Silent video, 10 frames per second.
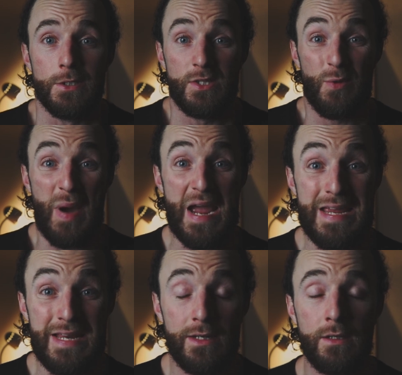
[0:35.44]
the
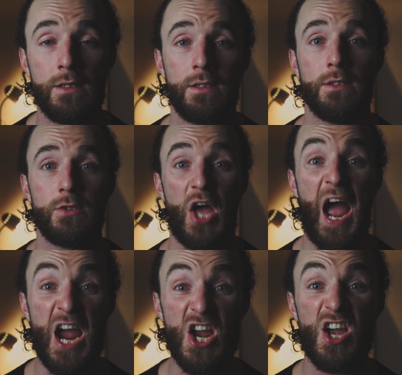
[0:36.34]
pain, the
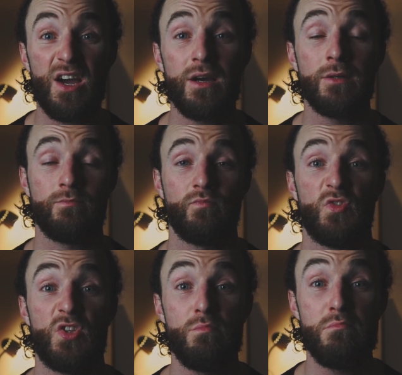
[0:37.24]
anger,
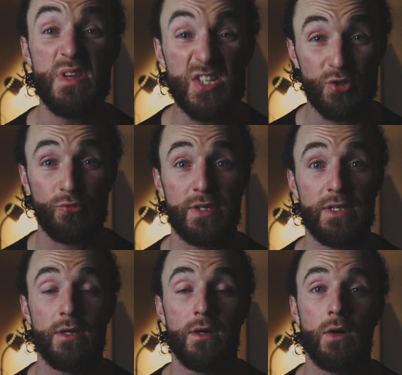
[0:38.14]
the
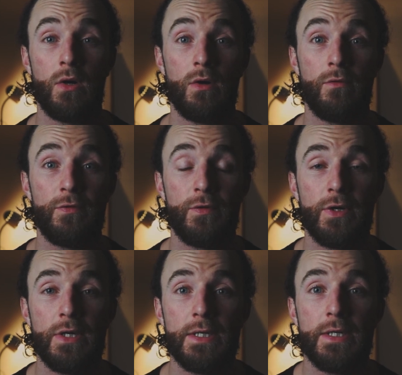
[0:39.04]
misery of
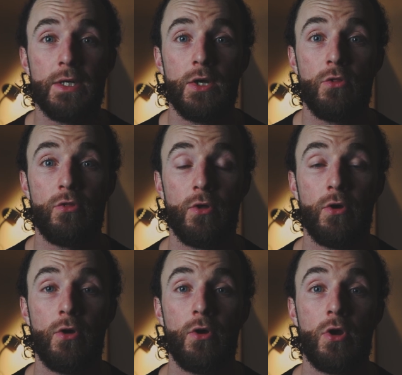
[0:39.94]

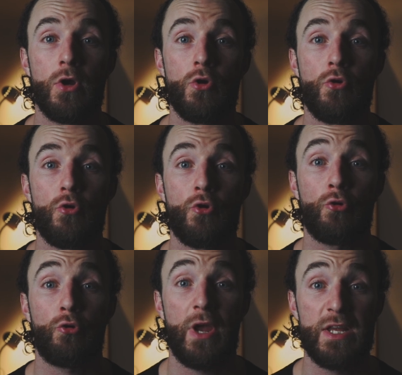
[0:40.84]
the
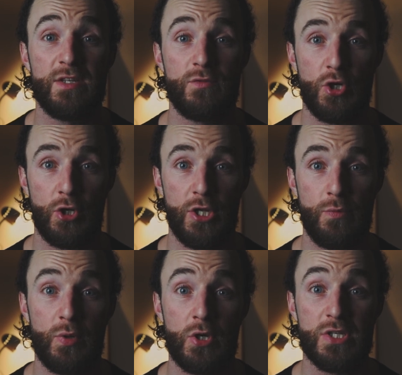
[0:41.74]
creative journey,
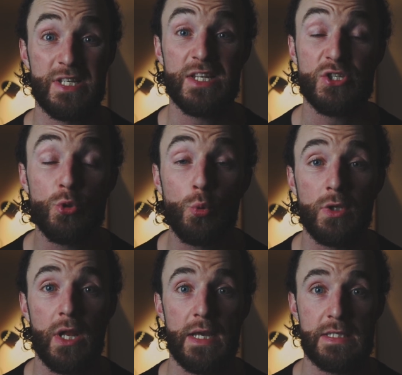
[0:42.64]
because it isn't all
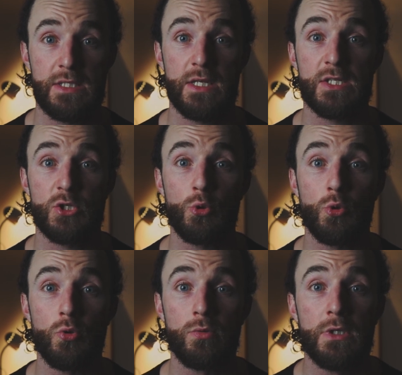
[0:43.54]
light. It isn't
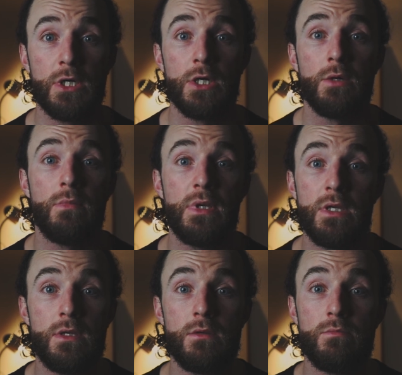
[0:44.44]
all
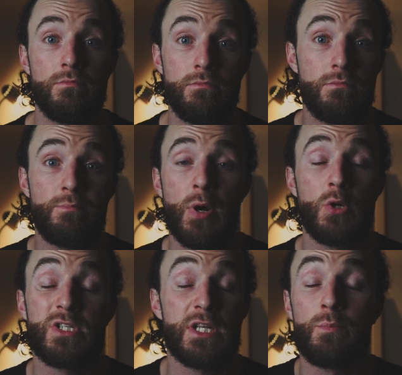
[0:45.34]
me
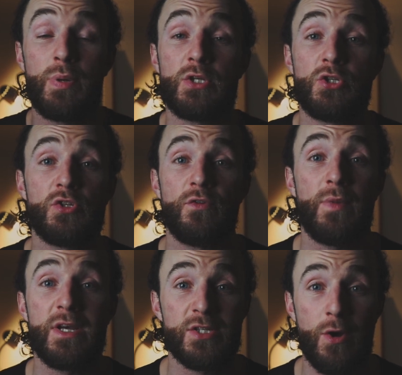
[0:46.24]
posting pictures of
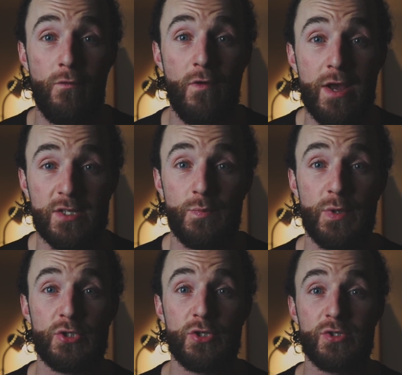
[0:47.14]
myself at
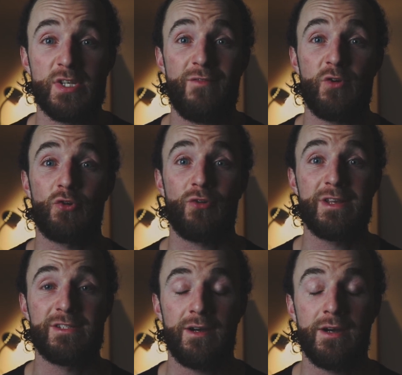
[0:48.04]
exhibitions, having a
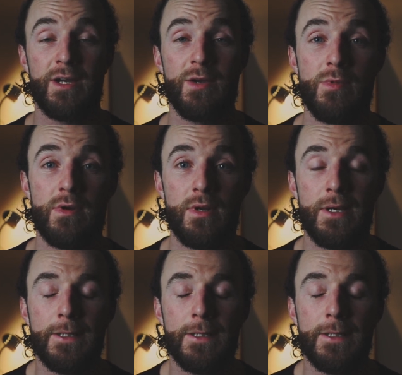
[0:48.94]
great time, and